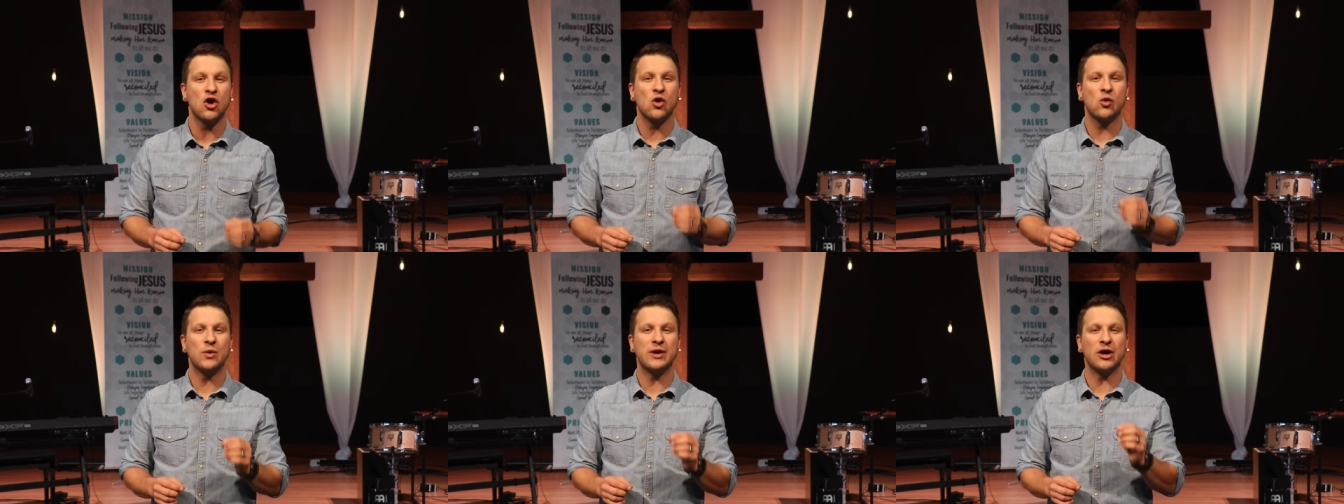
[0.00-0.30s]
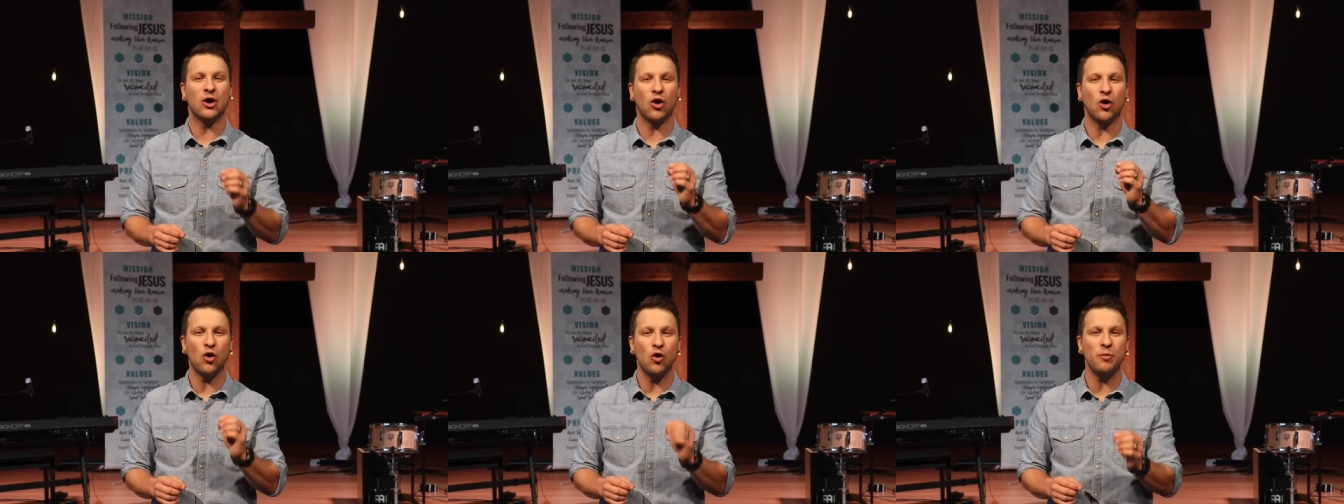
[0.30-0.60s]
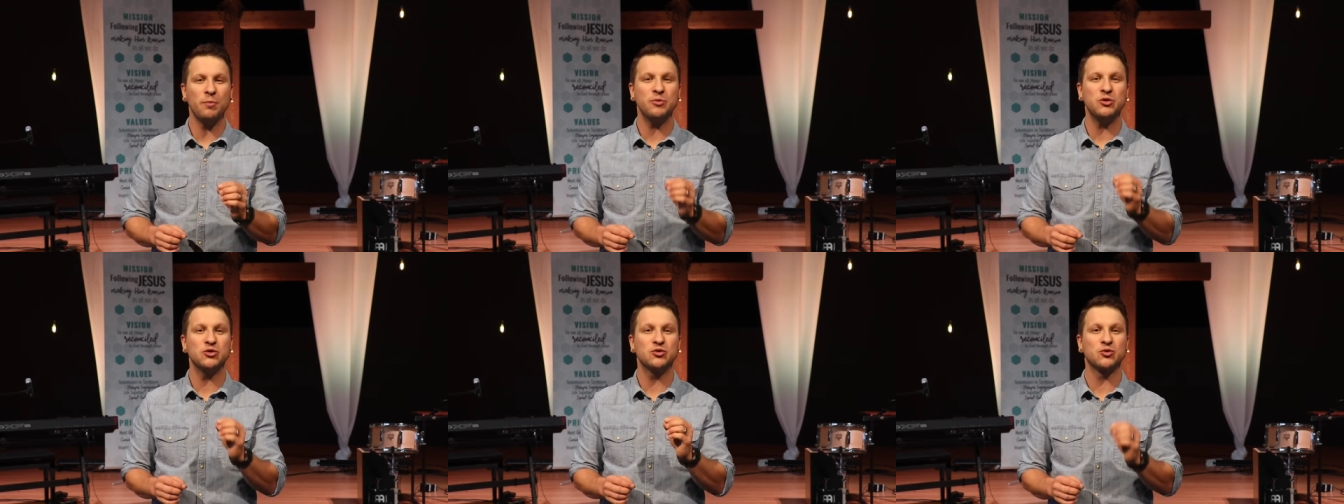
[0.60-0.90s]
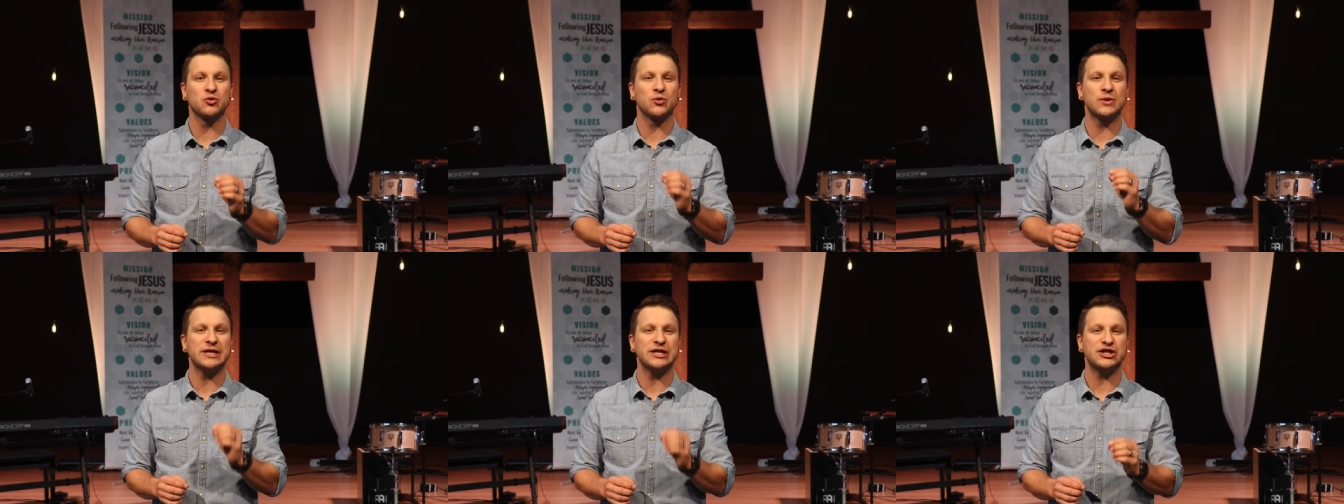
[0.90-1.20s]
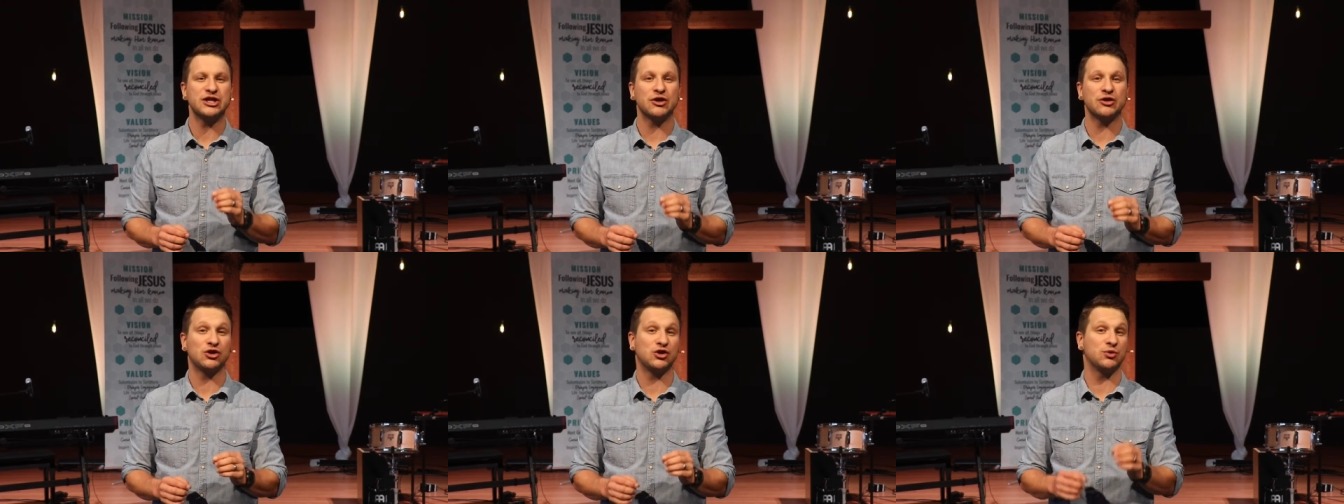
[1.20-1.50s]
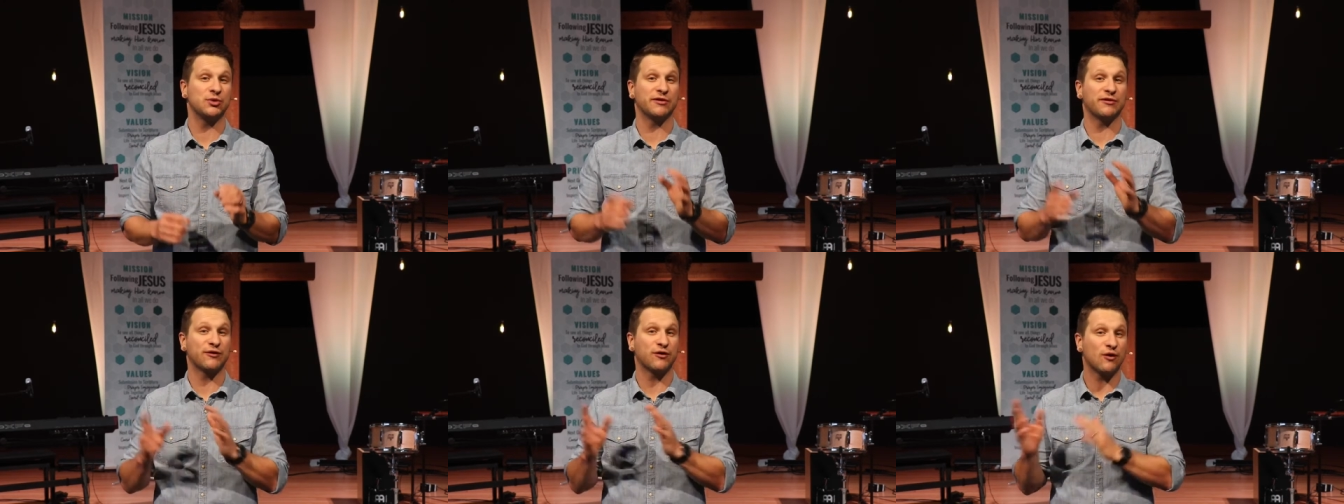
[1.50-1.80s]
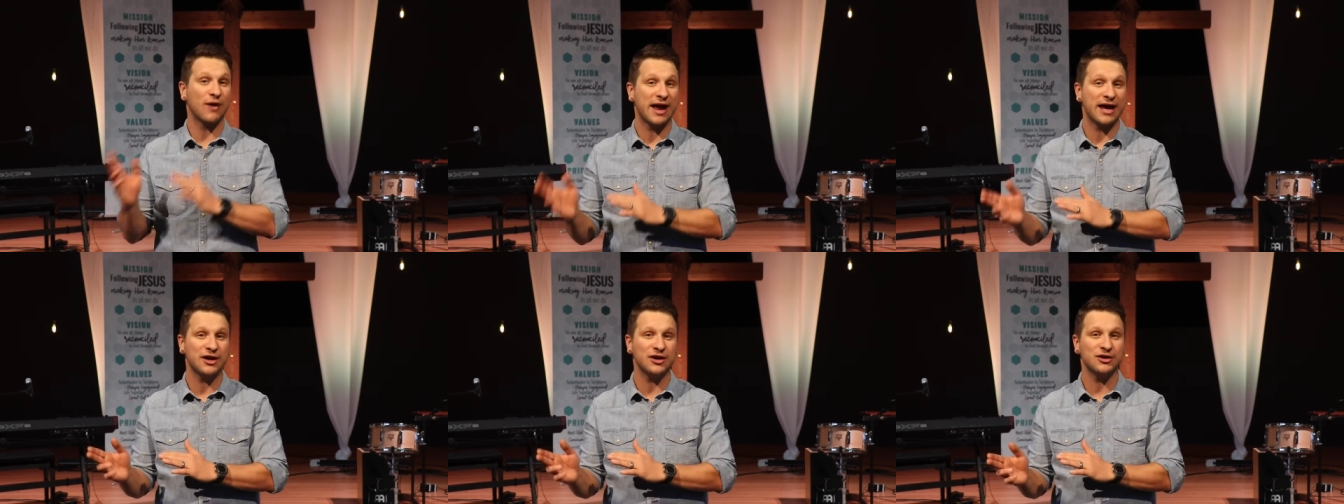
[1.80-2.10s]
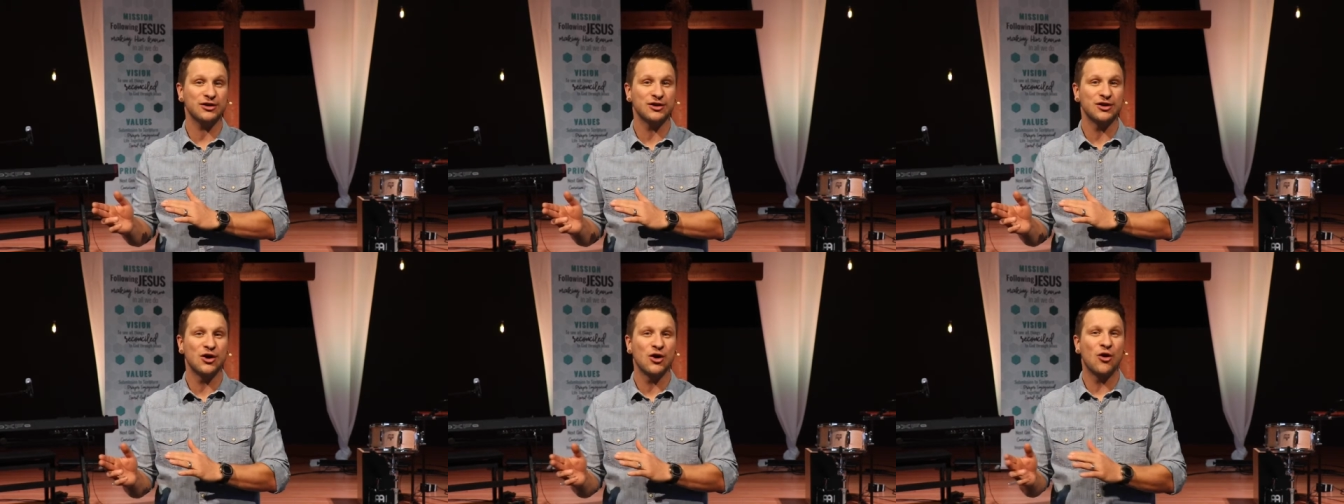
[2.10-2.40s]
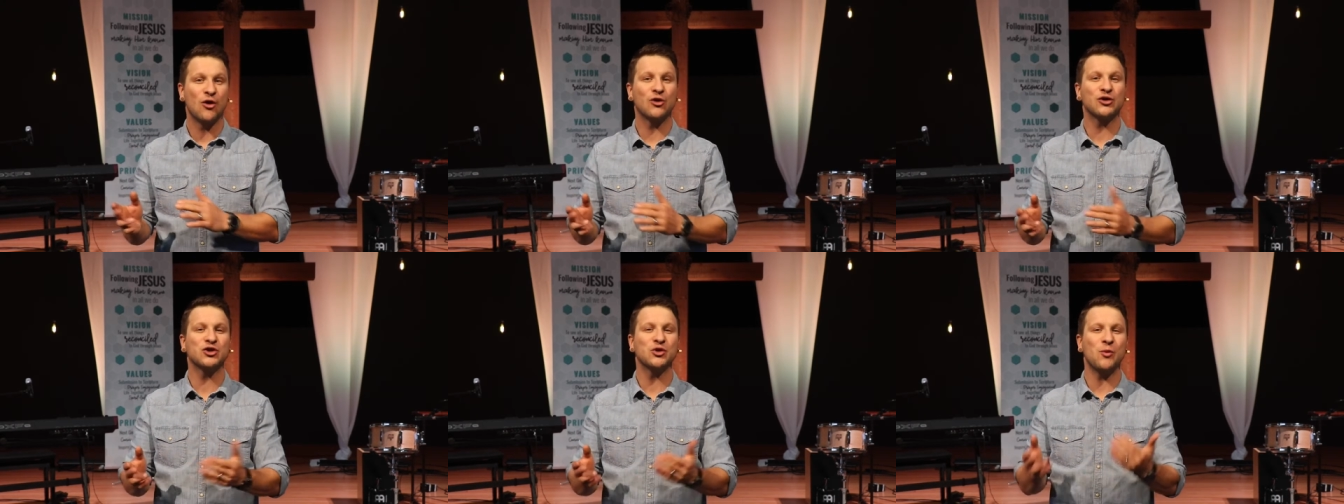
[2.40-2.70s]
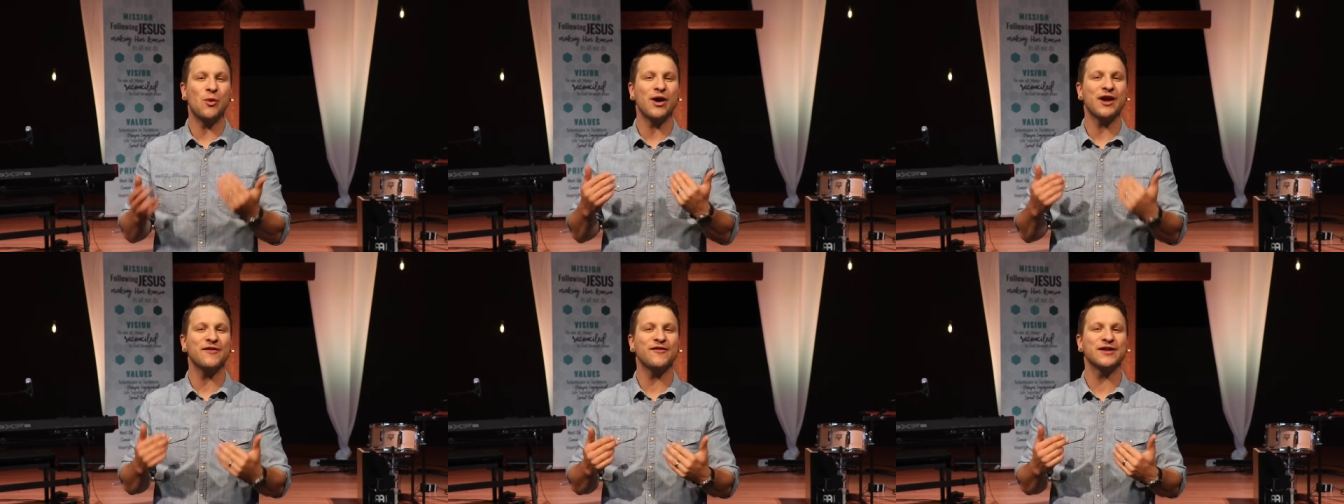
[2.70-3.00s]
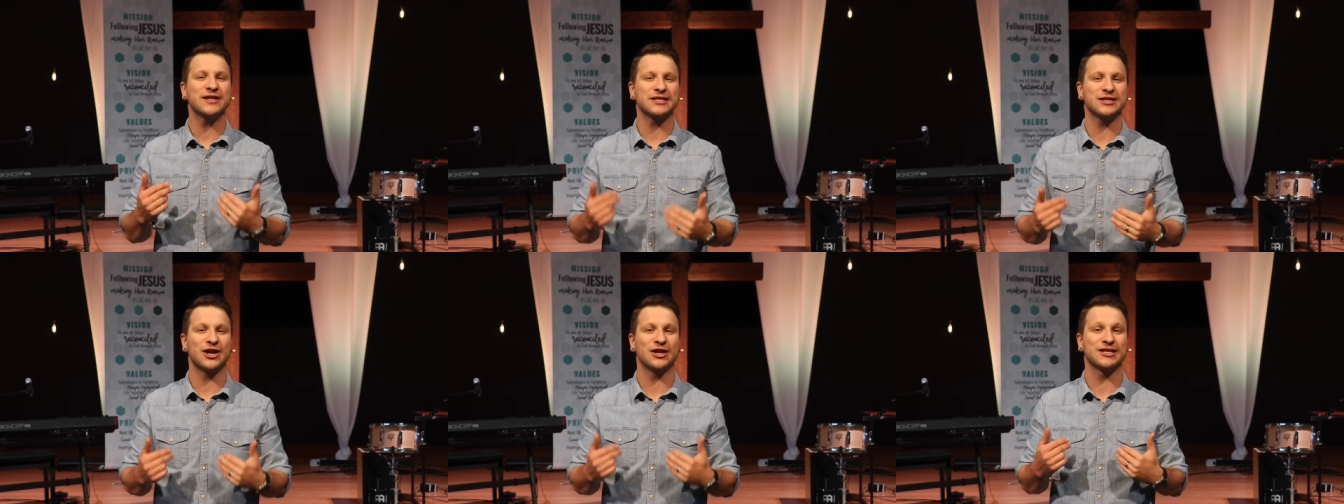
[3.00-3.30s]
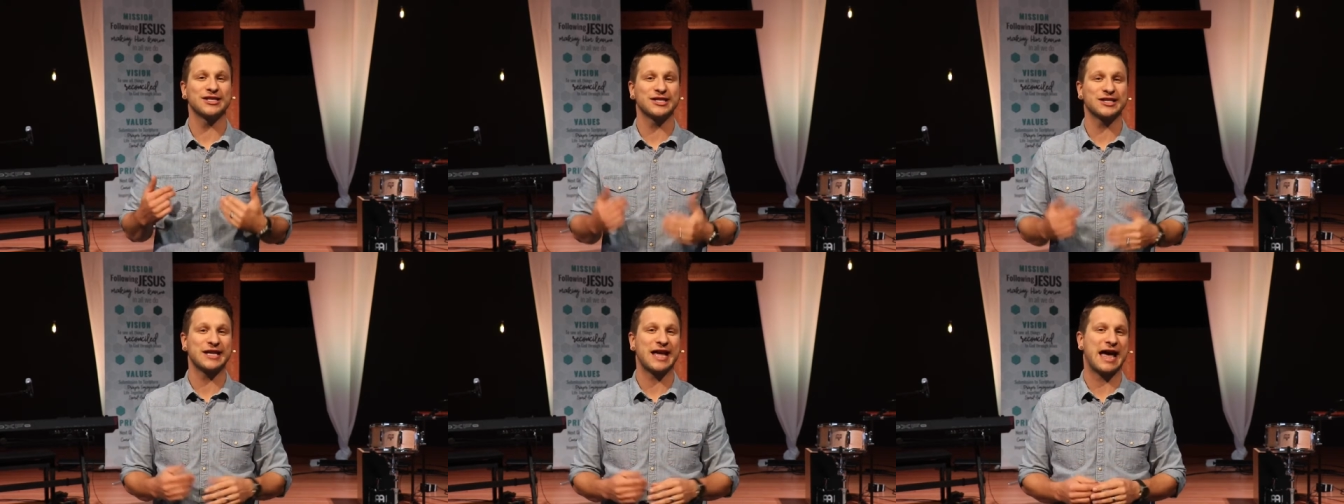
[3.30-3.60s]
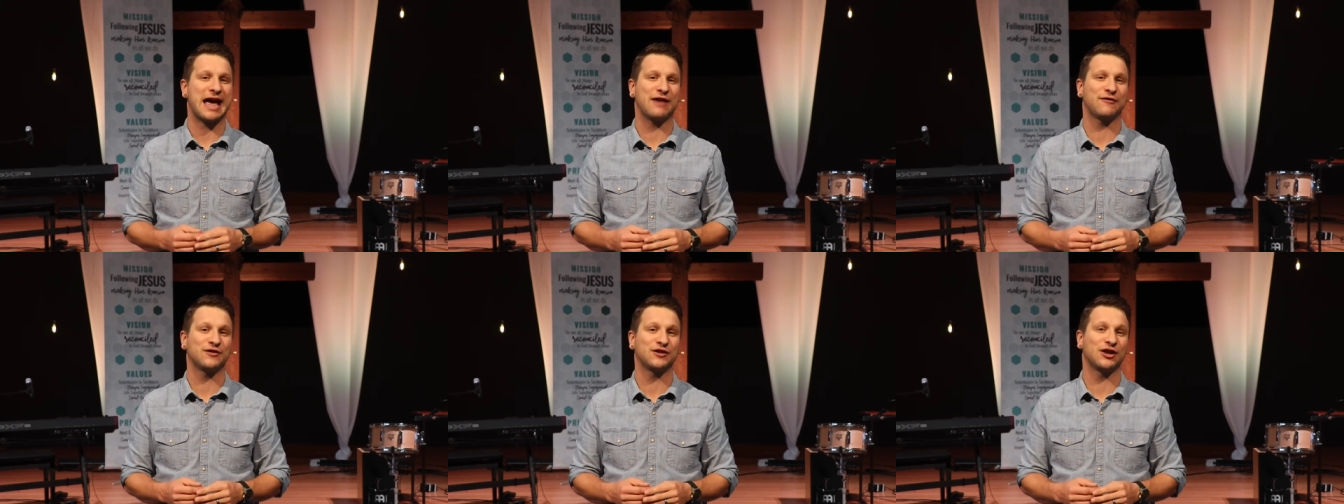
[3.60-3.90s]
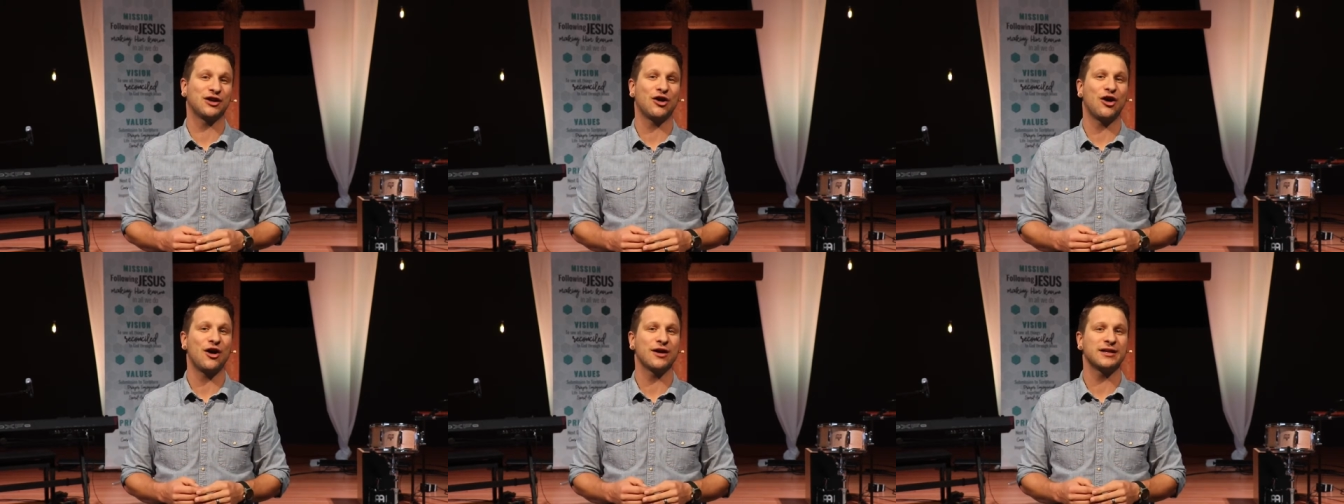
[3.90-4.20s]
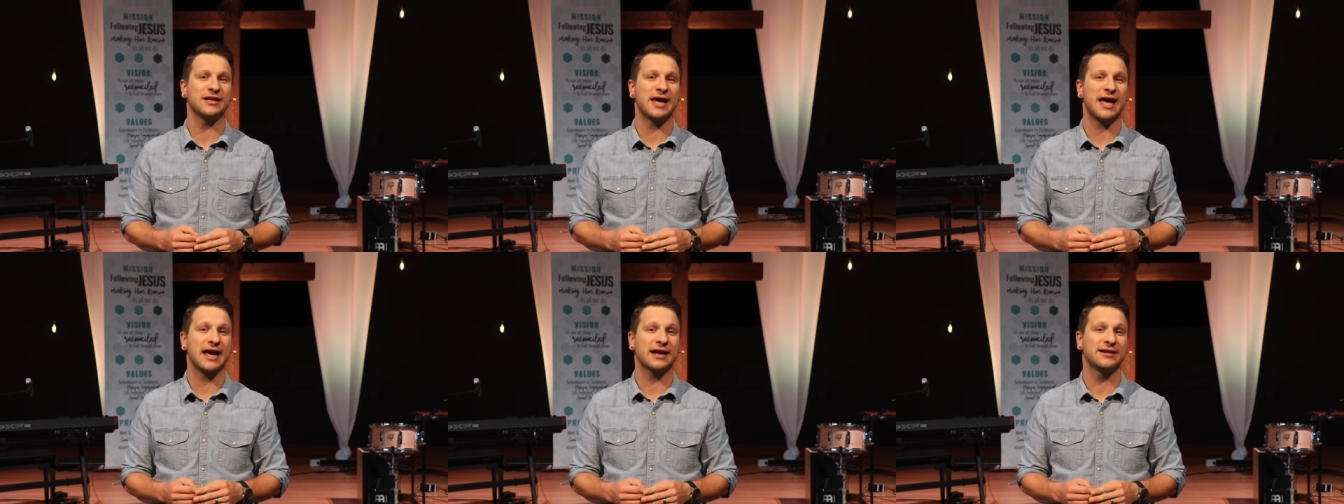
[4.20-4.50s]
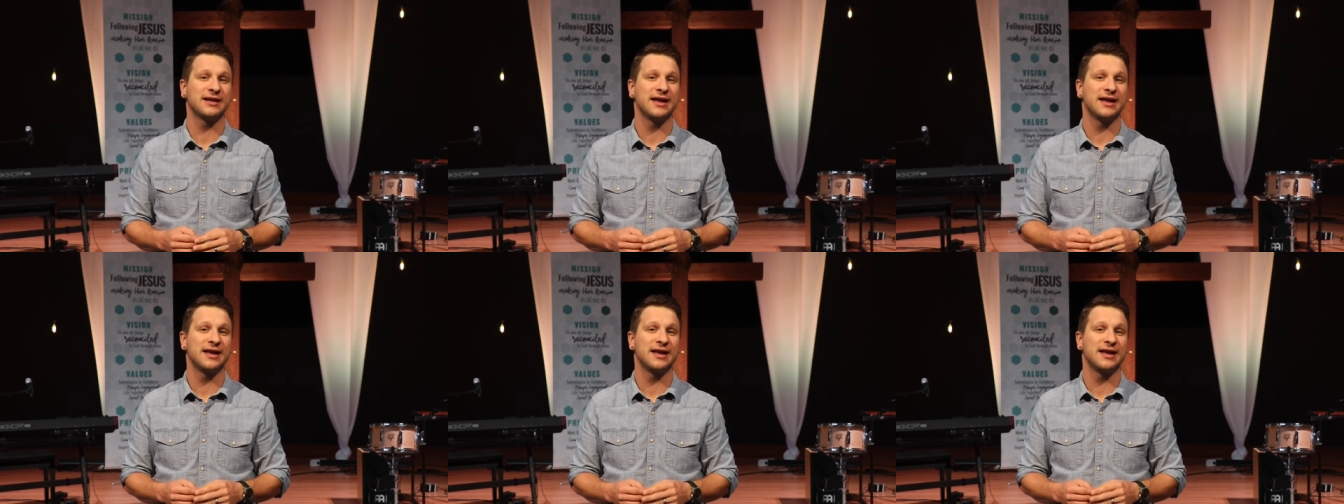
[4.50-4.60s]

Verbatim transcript: we hope you'd reach out to a friend or to one of us on staff to contact